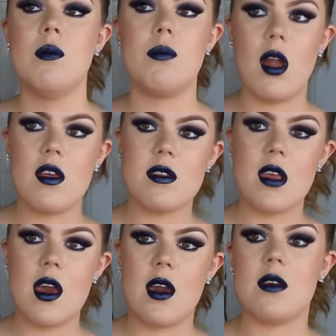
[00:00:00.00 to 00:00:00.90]
plus
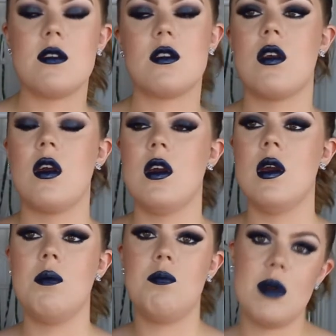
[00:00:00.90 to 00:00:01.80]
size,
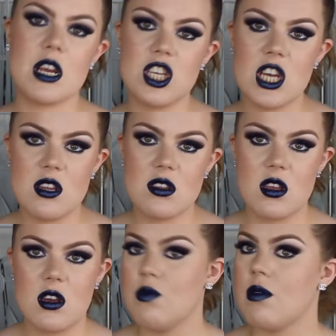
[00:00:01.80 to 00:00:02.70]
big
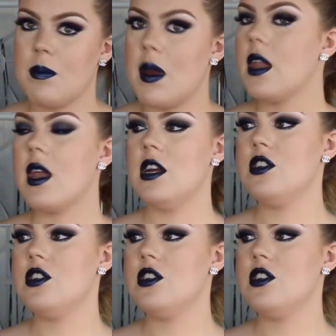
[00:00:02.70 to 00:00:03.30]
chested women.